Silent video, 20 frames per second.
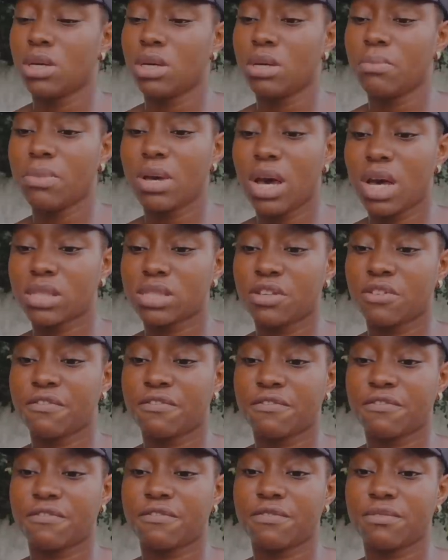say? Him asked
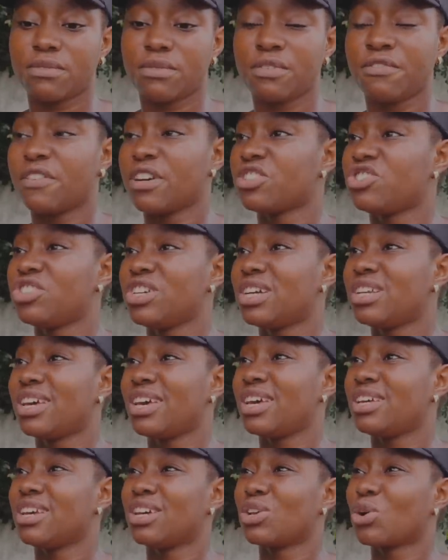if, if I share
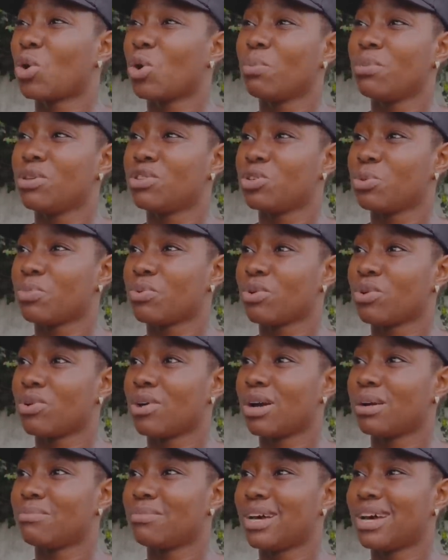the head of the community
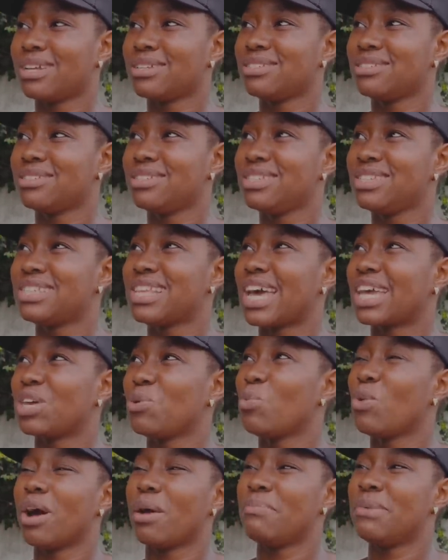program and it's
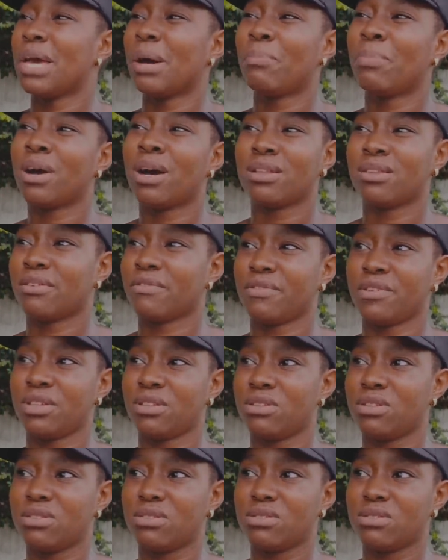like you want to be a part of it.